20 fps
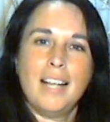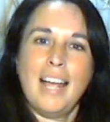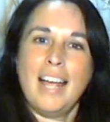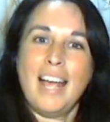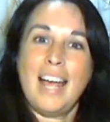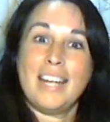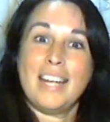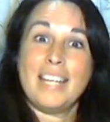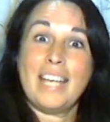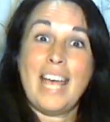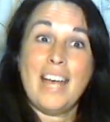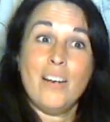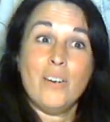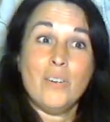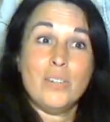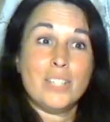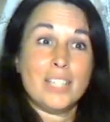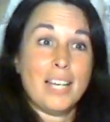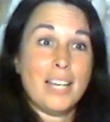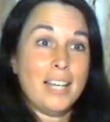And he held
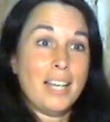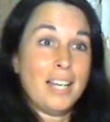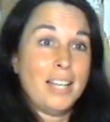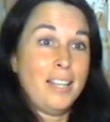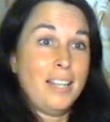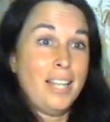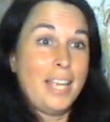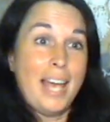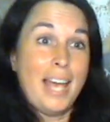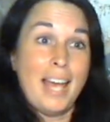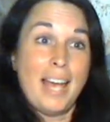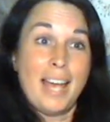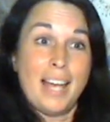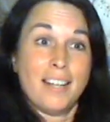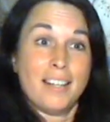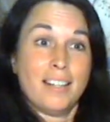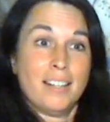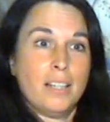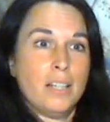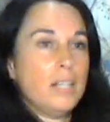it in the air.
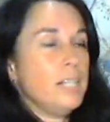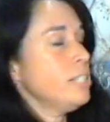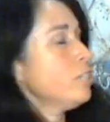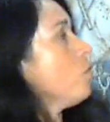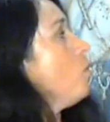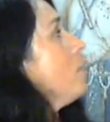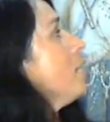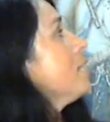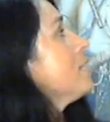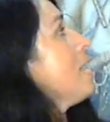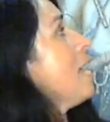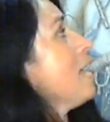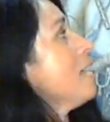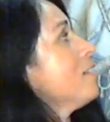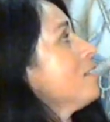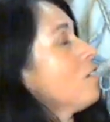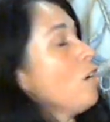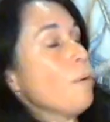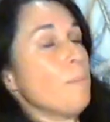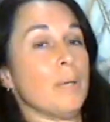He's got his hand
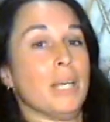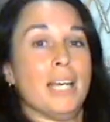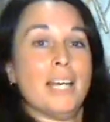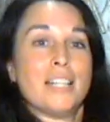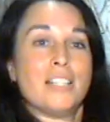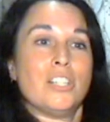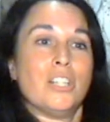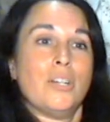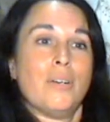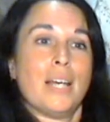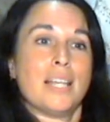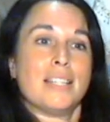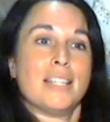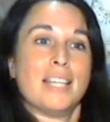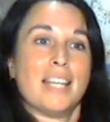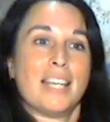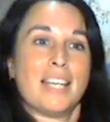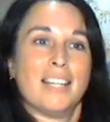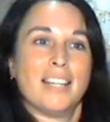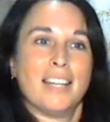up here too, hasn't
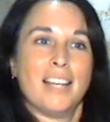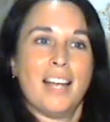he?